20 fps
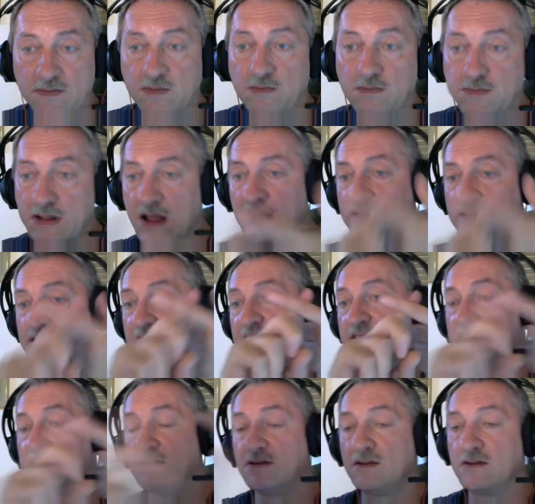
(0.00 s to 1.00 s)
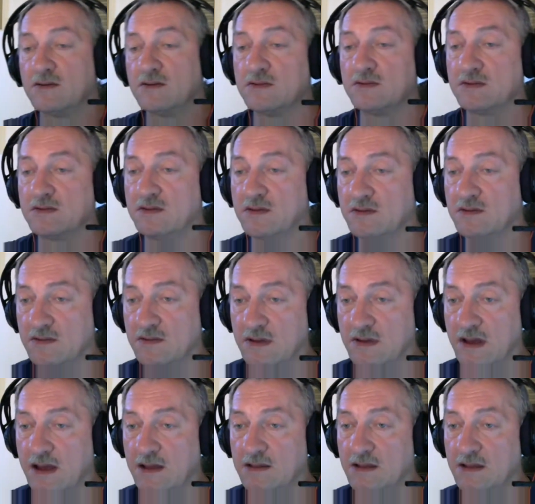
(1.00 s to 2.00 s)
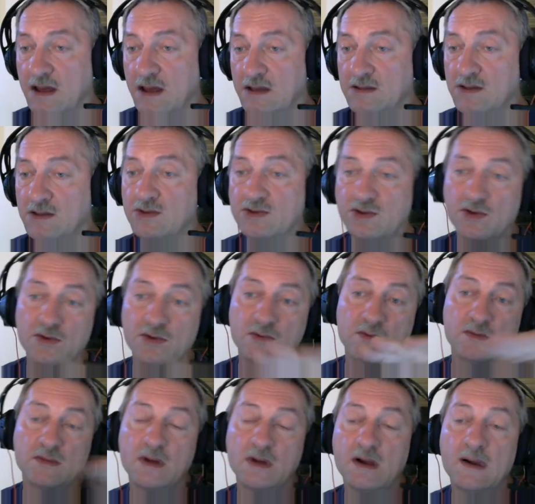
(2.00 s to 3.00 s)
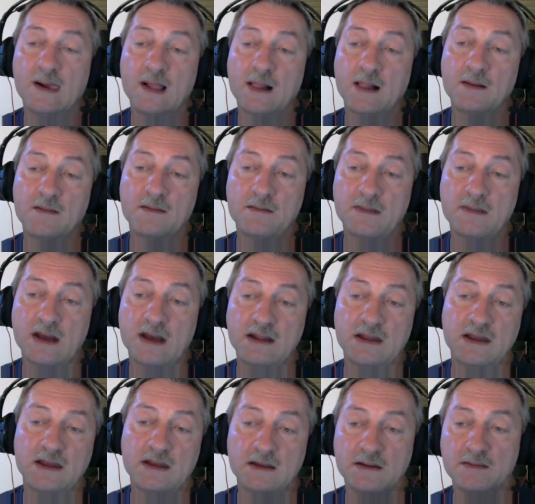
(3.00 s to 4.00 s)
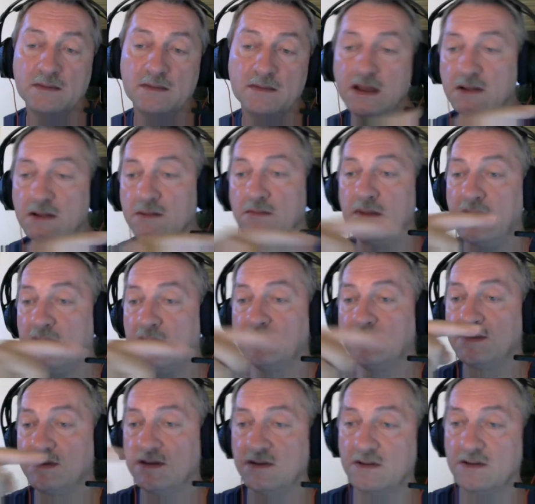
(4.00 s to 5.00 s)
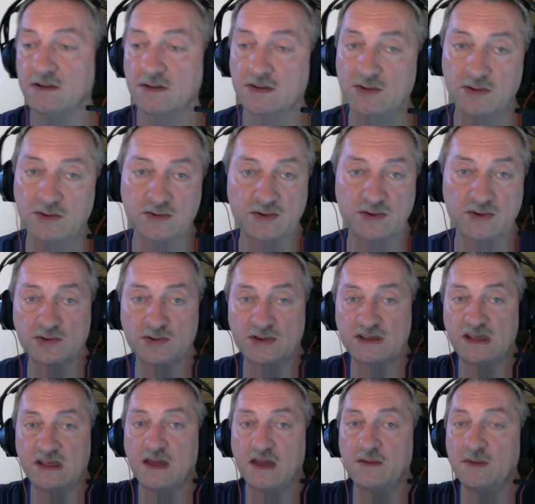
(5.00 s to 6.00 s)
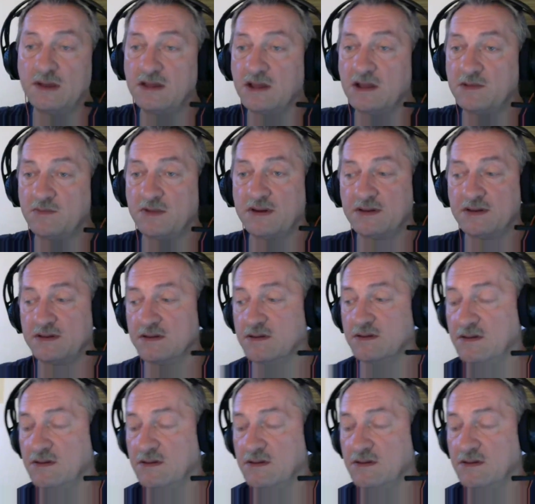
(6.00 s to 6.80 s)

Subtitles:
pluses, so and not so many minus, So stay with that person.